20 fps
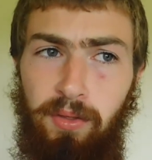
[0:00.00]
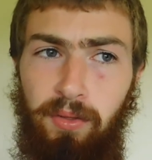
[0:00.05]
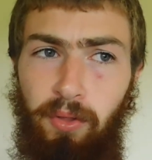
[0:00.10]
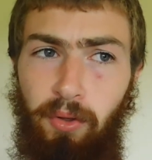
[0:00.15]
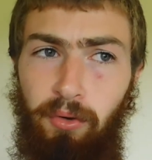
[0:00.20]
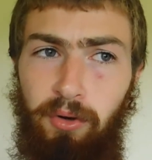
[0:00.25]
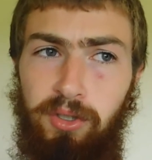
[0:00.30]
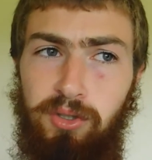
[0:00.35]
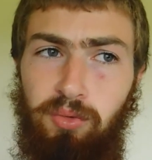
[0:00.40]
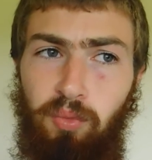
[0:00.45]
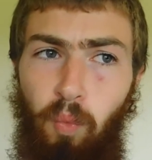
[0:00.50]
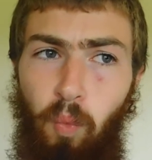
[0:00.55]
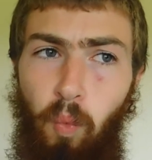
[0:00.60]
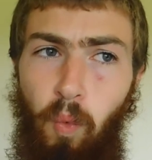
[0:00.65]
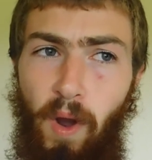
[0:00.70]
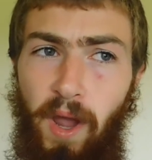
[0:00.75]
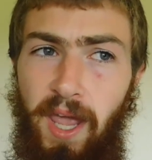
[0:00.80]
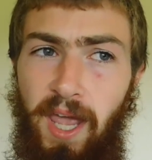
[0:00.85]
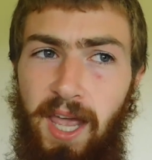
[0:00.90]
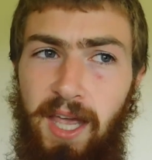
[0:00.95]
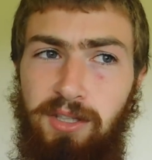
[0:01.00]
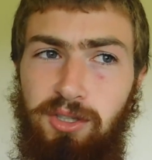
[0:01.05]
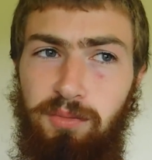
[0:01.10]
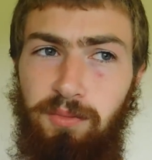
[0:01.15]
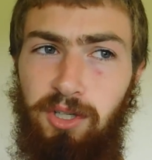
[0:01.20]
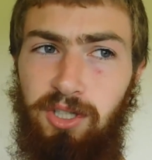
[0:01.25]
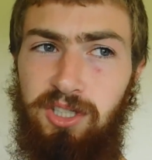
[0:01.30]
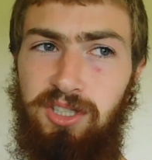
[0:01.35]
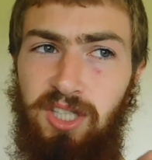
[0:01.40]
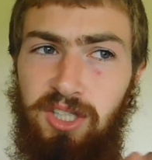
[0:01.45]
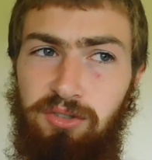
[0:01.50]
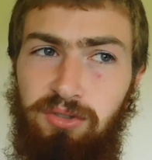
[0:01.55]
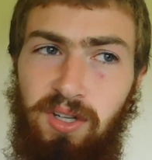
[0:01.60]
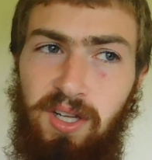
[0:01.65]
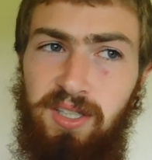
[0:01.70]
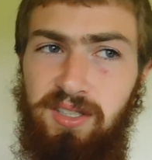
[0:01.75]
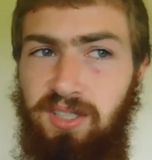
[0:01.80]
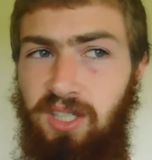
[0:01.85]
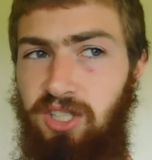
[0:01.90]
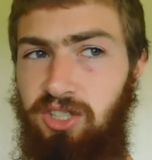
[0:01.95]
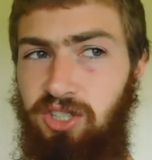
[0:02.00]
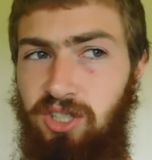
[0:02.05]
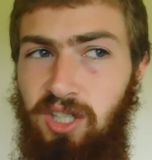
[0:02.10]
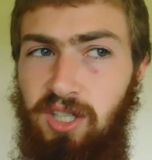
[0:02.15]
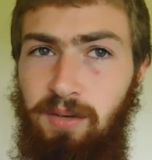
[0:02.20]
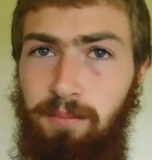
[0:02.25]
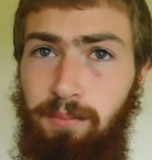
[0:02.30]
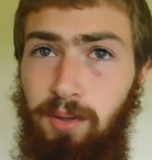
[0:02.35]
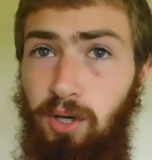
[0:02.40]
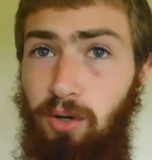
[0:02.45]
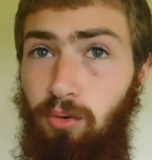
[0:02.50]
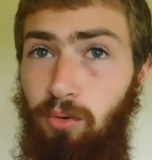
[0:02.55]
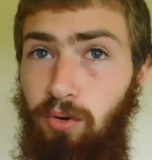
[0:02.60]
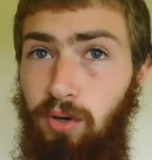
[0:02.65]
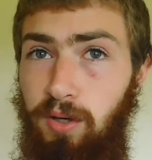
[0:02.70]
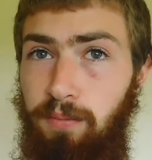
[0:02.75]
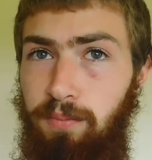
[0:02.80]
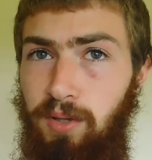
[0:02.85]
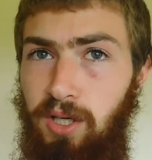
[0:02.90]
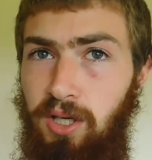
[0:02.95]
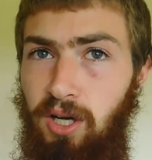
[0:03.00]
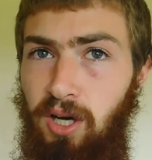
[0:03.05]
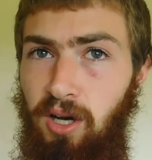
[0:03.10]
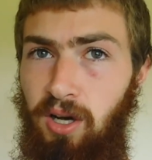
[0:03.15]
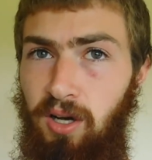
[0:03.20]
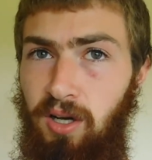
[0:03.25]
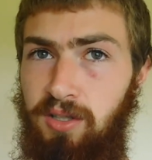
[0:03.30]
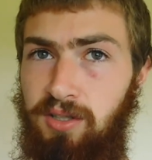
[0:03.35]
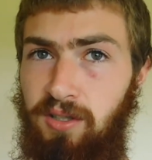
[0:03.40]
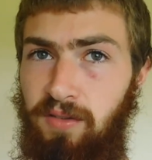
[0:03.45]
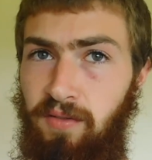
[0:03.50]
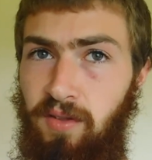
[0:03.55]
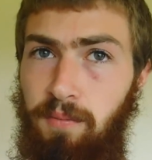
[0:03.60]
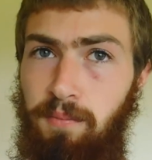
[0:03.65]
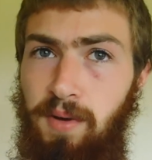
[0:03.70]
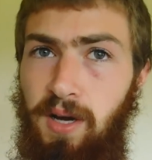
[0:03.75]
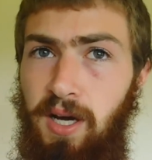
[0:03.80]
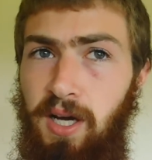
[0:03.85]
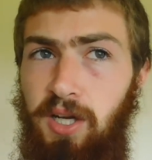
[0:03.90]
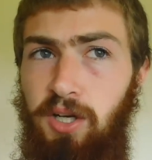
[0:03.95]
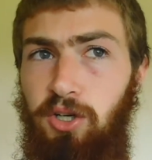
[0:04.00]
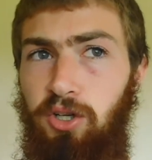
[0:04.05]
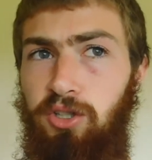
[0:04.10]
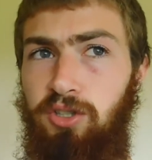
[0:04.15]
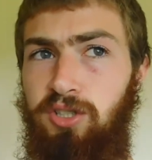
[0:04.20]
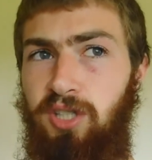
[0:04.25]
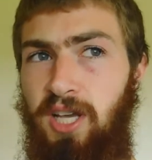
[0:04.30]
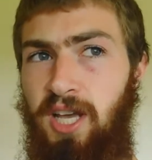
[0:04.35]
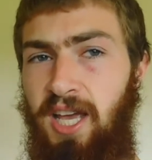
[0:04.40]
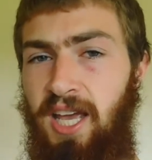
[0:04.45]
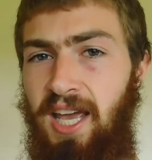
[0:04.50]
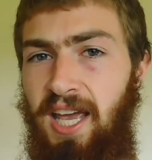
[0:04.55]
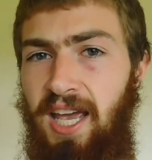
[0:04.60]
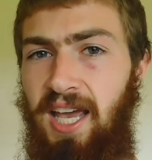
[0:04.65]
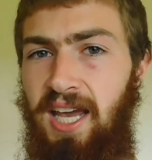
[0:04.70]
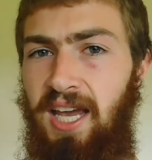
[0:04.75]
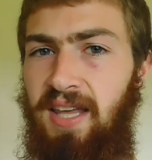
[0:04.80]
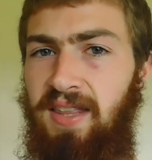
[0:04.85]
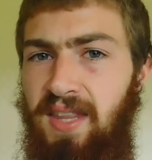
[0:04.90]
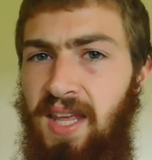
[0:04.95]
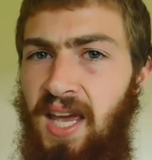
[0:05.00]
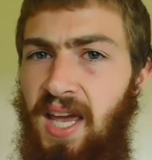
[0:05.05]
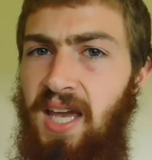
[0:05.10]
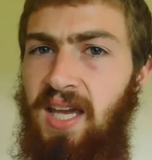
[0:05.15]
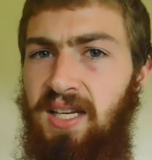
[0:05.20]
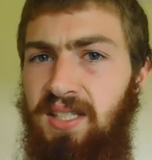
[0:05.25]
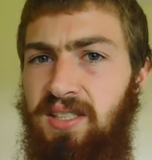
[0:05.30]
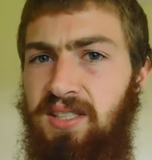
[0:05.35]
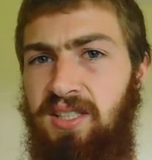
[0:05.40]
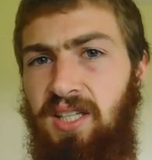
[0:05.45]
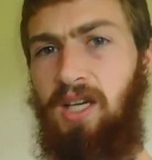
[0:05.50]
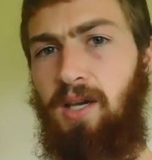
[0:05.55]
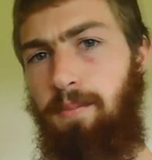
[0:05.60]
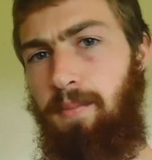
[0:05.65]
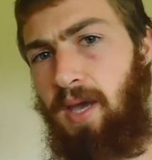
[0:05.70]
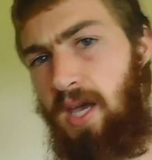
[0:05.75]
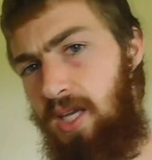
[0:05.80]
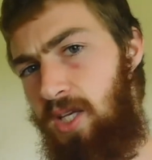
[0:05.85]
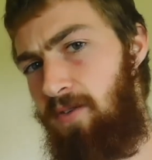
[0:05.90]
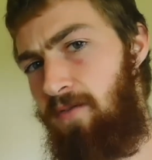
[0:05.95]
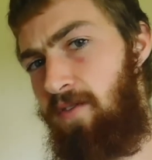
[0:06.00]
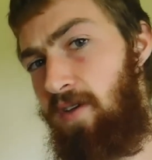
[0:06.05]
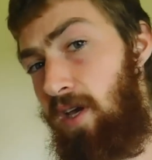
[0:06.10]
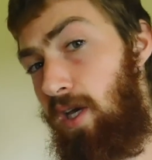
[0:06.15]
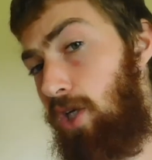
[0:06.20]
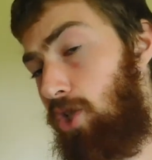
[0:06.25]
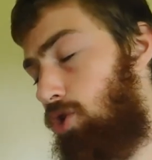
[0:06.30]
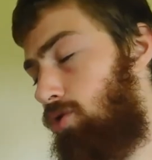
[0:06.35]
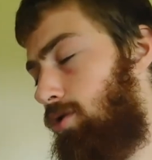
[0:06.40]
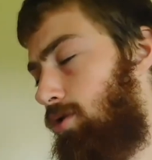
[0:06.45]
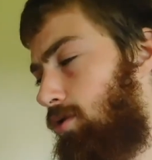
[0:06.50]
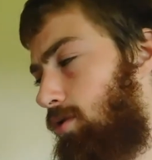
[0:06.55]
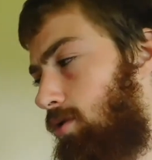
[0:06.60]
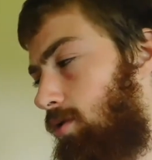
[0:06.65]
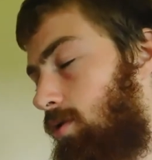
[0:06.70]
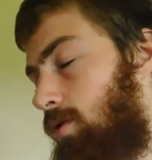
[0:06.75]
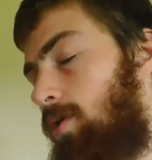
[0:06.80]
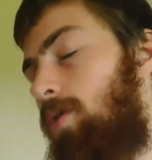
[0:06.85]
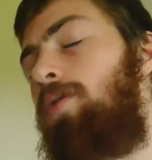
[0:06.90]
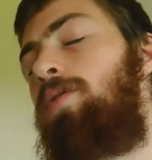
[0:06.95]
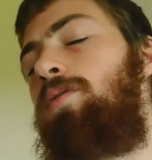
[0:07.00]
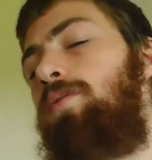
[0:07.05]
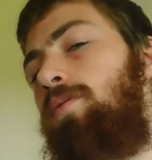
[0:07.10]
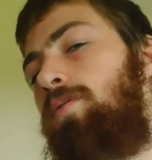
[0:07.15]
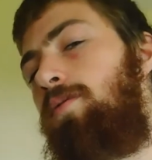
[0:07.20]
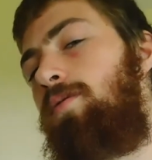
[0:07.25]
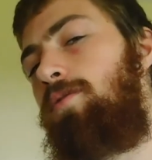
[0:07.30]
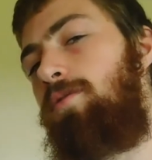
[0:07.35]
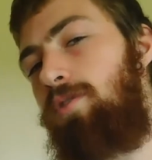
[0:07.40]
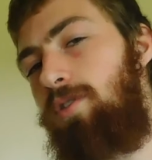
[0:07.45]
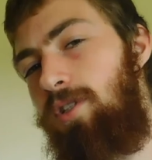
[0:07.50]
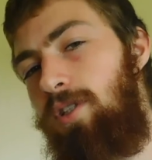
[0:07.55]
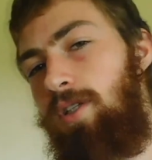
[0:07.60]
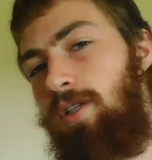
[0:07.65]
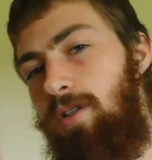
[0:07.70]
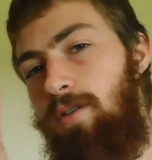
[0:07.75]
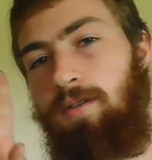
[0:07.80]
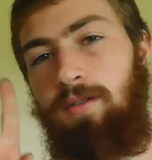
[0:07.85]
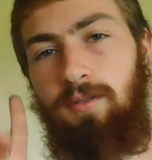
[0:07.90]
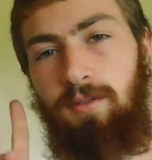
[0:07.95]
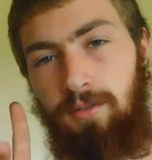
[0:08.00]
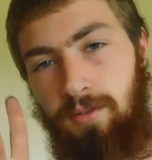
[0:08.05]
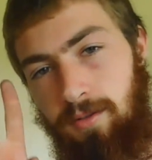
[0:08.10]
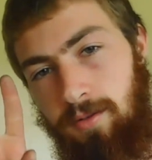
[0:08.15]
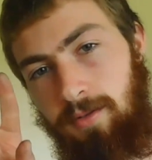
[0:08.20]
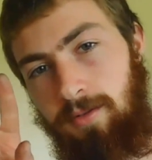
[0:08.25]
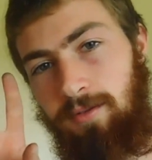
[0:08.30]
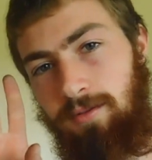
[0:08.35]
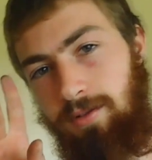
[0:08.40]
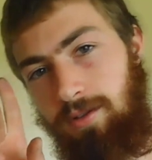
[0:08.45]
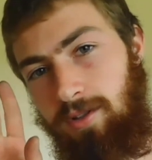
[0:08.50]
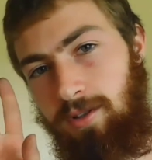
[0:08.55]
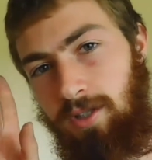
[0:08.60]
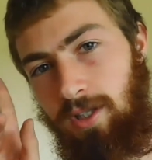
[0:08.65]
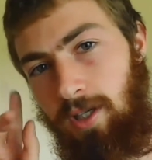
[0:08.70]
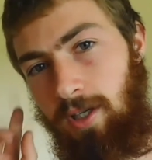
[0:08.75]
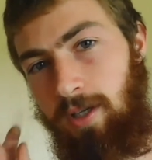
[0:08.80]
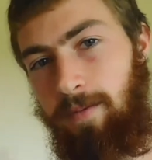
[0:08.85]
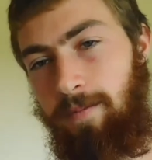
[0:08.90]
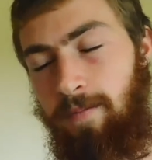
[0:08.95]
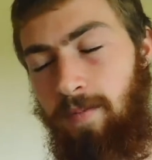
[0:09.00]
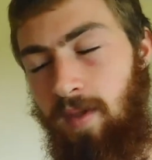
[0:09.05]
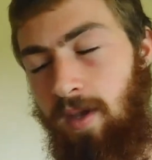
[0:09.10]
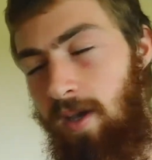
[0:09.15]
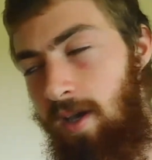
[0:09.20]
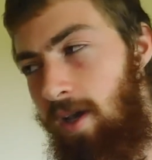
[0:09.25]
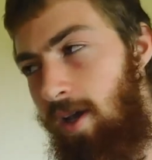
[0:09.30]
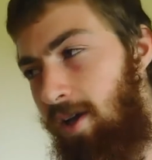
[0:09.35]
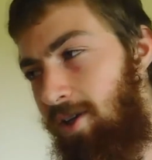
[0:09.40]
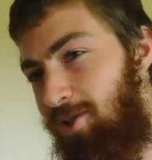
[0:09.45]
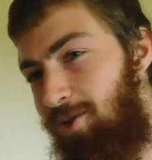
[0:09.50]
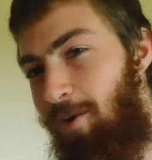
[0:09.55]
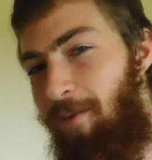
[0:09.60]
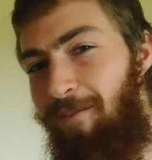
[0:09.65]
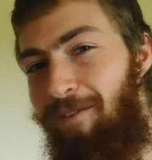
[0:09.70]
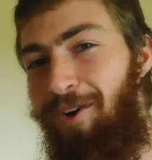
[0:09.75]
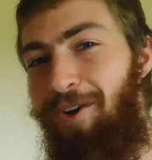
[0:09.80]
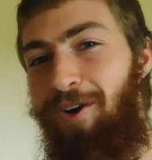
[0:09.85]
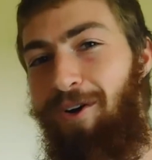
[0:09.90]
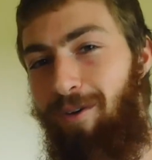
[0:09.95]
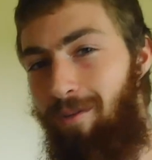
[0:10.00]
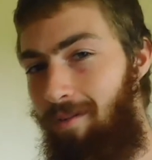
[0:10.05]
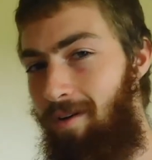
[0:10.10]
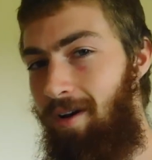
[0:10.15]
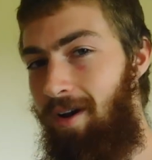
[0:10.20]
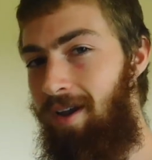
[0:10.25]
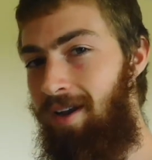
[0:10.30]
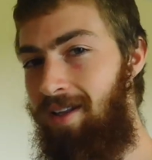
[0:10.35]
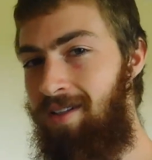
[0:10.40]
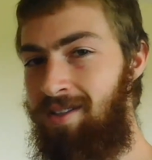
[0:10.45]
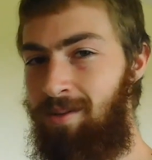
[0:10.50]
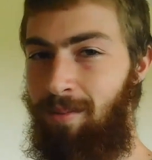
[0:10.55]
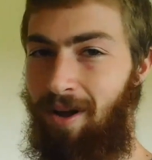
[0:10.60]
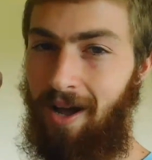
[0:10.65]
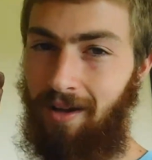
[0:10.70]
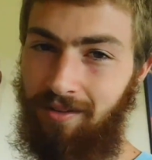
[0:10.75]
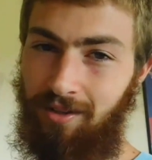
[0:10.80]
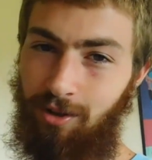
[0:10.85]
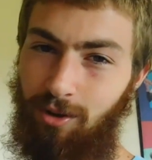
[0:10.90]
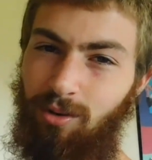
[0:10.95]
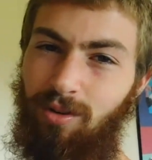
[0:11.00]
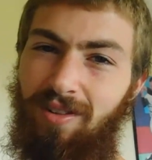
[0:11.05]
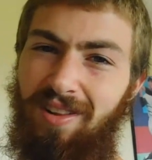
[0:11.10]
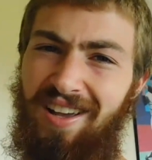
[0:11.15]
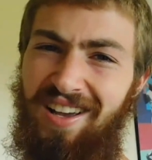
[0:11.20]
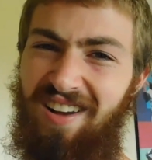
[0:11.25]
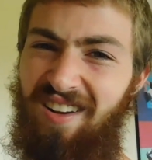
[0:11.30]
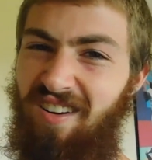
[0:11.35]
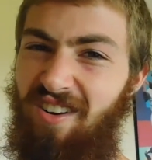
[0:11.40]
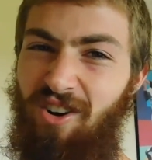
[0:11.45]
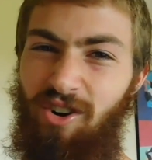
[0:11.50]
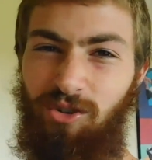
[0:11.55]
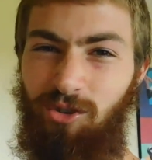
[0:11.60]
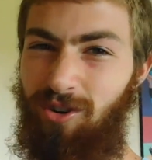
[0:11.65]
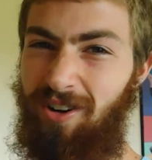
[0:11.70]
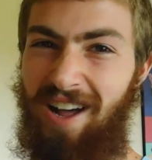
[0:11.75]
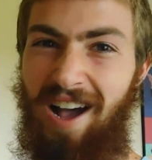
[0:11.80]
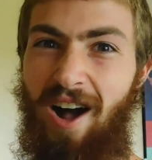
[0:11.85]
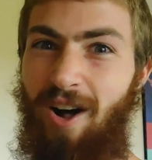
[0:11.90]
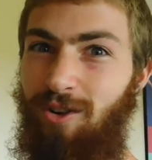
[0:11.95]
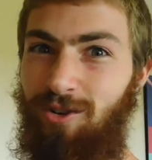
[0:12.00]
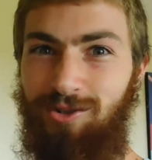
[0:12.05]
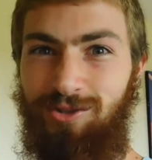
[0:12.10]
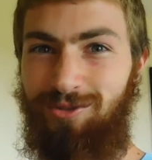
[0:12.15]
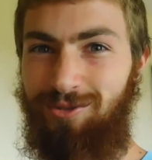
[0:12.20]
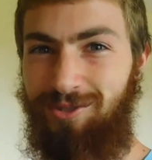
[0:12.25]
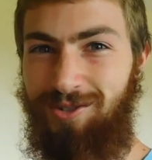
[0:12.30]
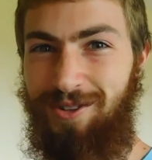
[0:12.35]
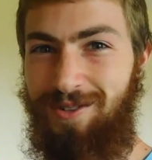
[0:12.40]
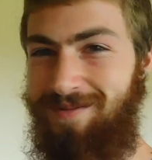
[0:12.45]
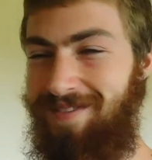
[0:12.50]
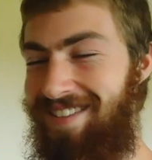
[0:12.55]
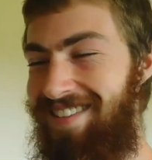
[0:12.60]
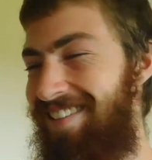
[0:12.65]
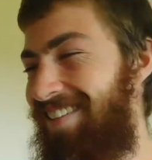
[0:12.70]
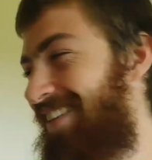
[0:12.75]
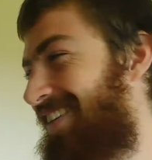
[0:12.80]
there is way too much centralization in Bitcoin because of the miners and the ASIC manufacturers. You see. You see. So Bitcoin is about to go to like $100 or something.